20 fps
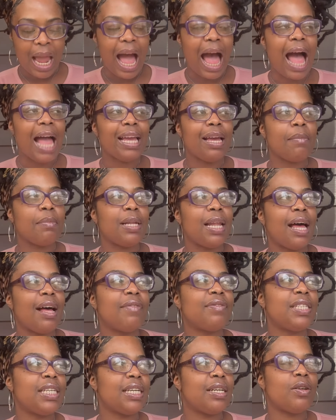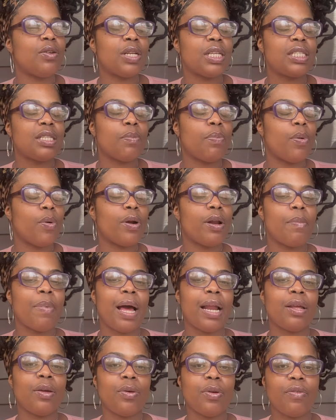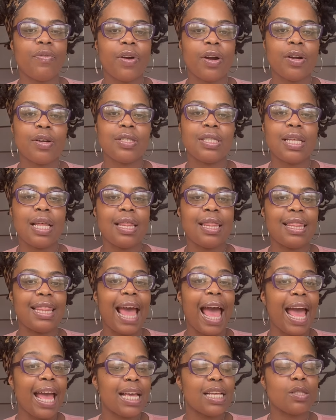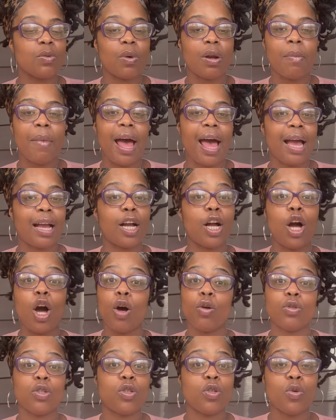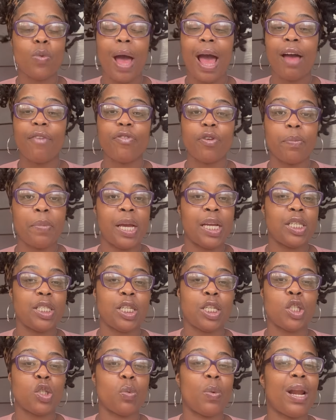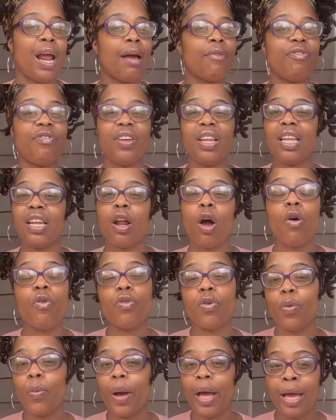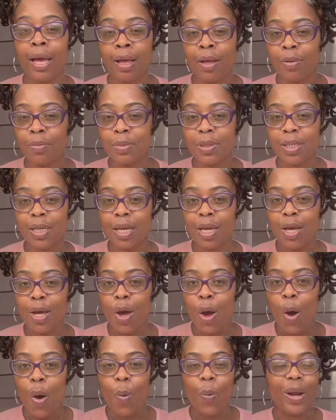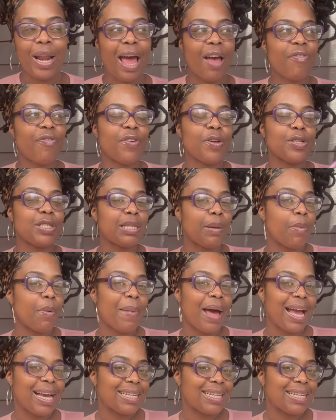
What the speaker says: I am loved, healed, and supported by the universe. That is one of my go-to affirmations. When I'm feeling overwhelmed, when I feel some of my